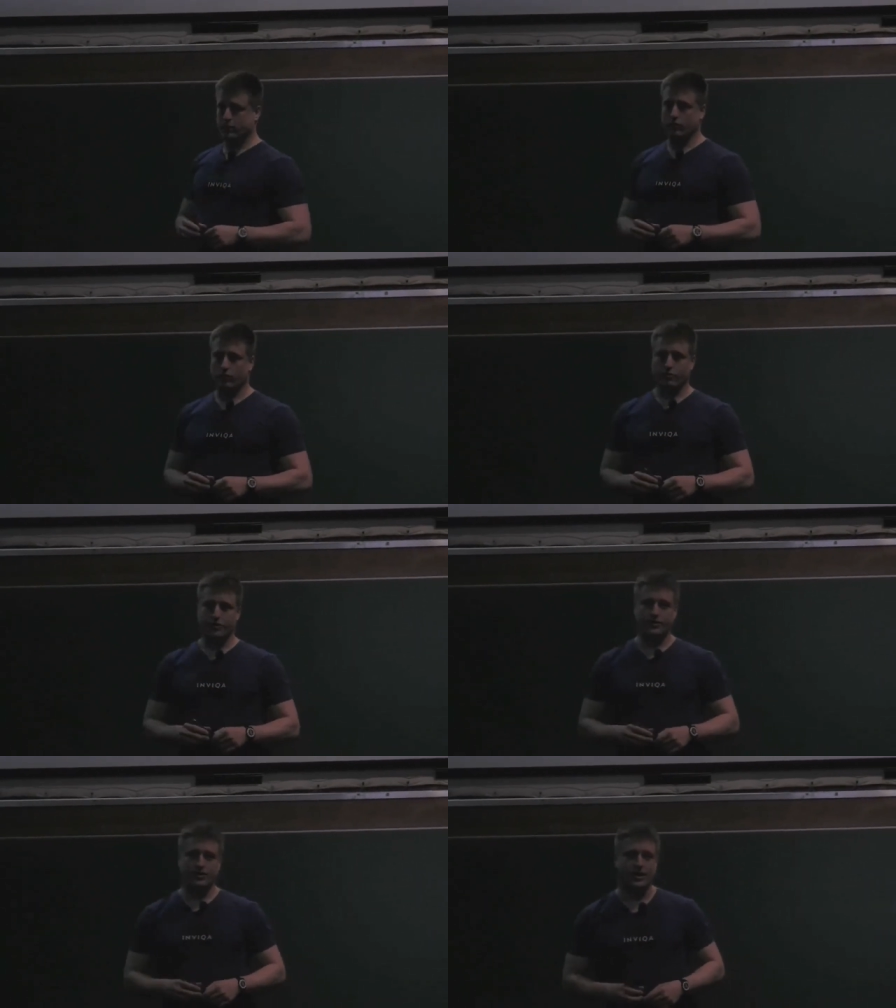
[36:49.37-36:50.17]
called
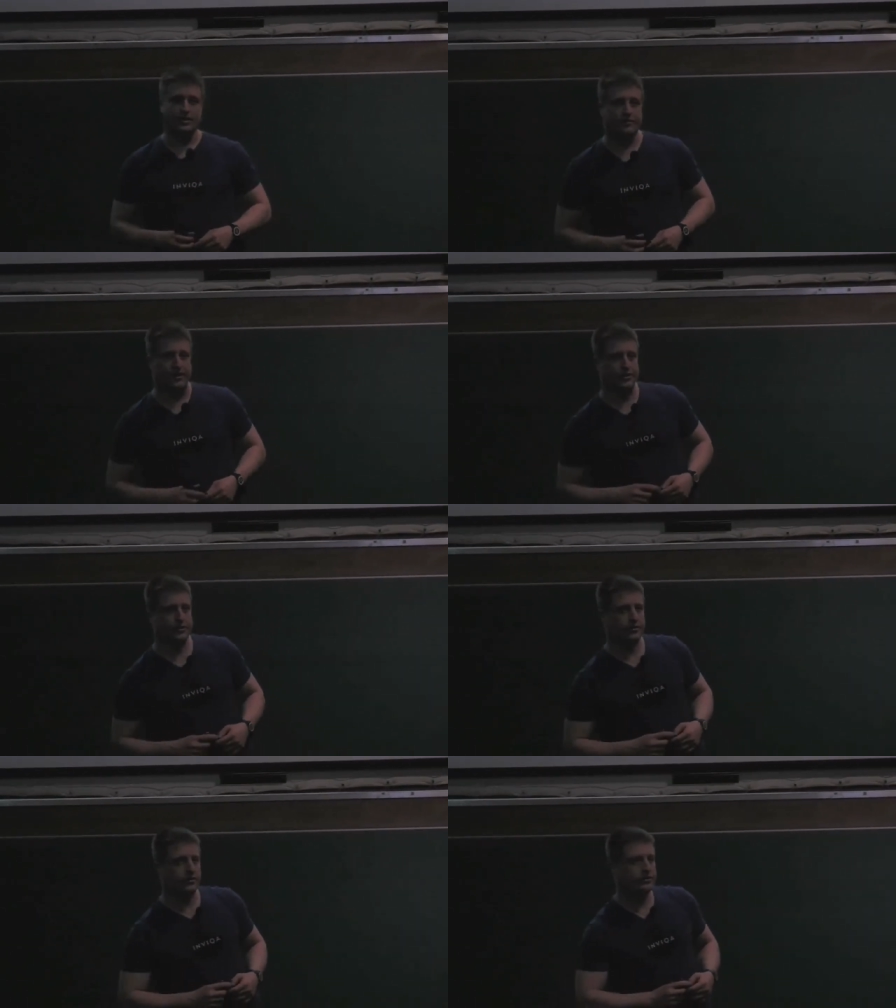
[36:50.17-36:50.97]

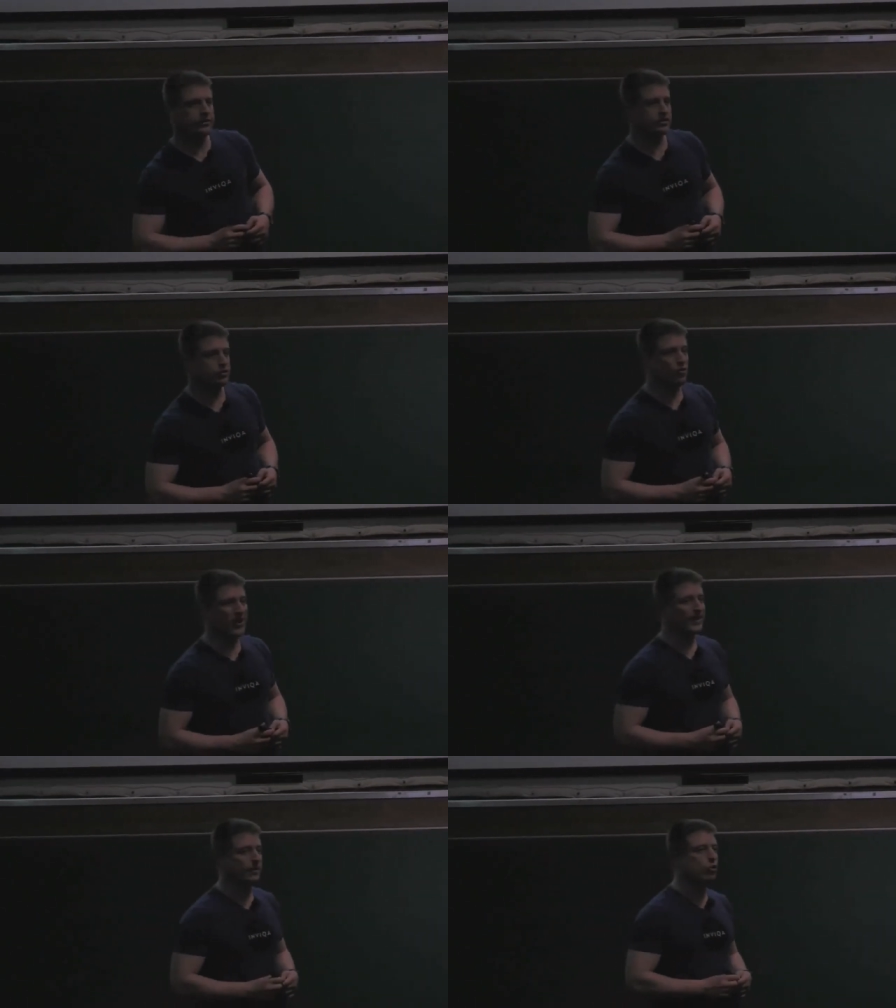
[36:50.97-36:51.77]
origin/feature. This is a
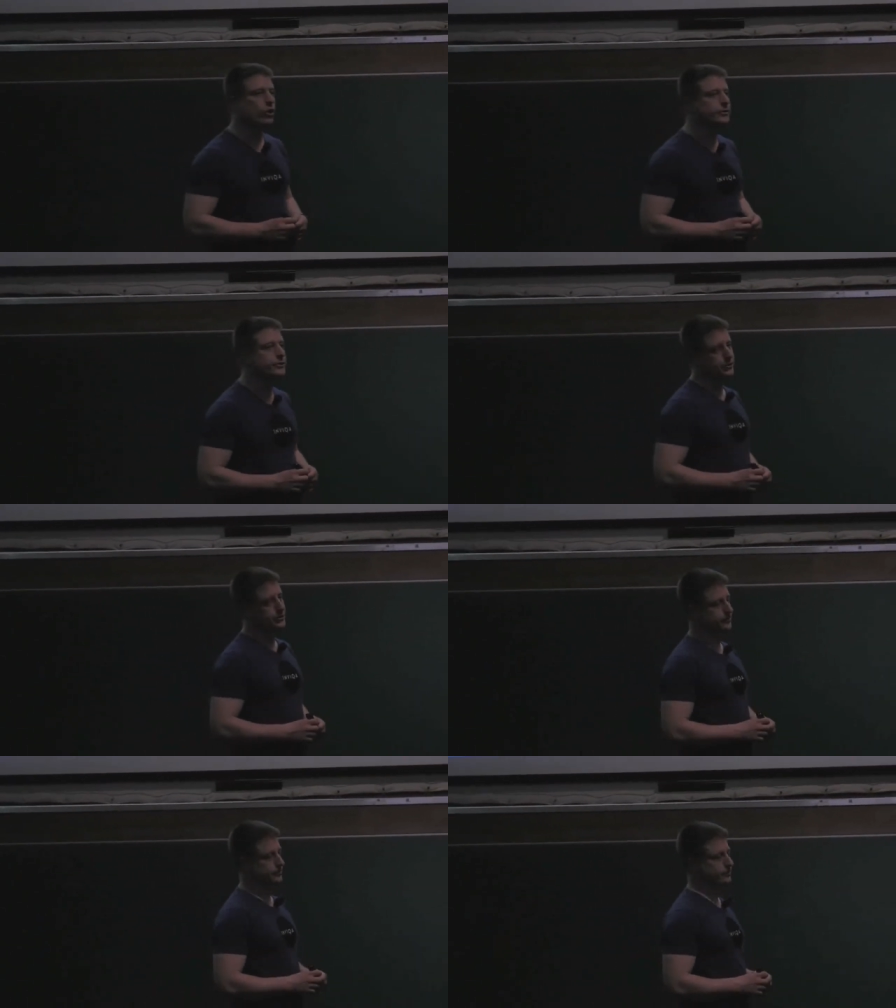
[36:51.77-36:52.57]
tracking branch.